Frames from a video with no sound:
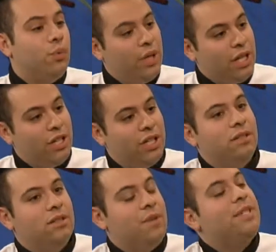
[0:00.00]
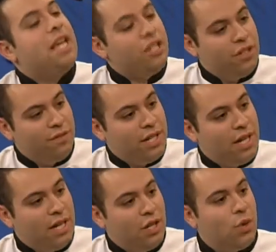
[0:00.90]
really good imitation
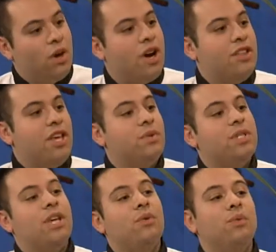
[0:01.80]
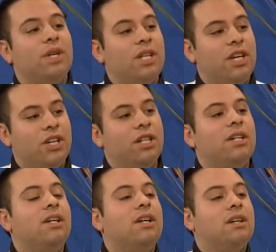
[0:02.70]
vanilla, or are oh. they using really
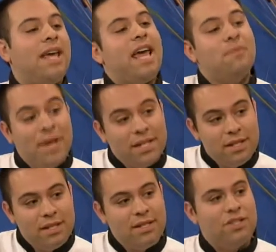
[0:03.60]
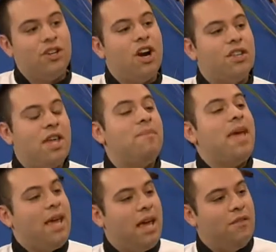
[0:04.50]
good cake mixes, or are they
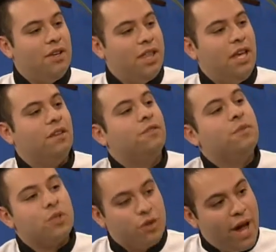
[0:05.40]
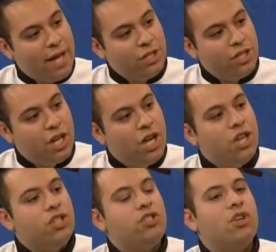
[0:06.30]
making everything from scratch?
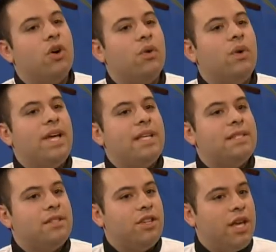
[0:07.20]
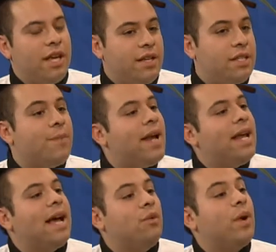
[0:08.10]
So it's it,
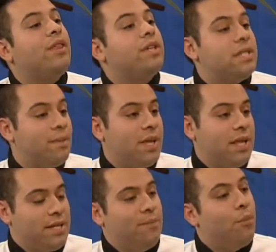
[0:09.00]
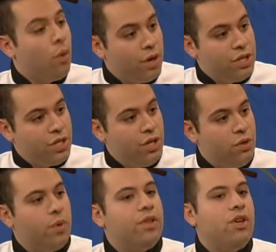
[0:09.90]
depending on whether it's something that's important to
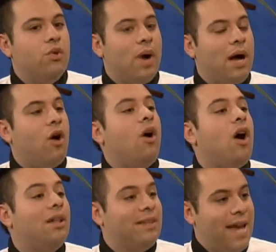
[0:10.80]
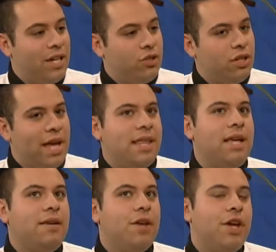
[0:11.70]
you, whether you want all natural. I
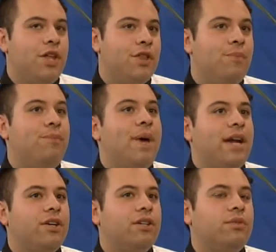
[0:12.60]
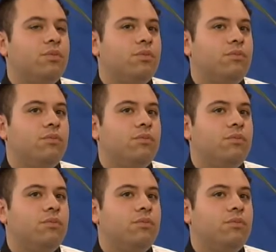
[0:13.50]
think the better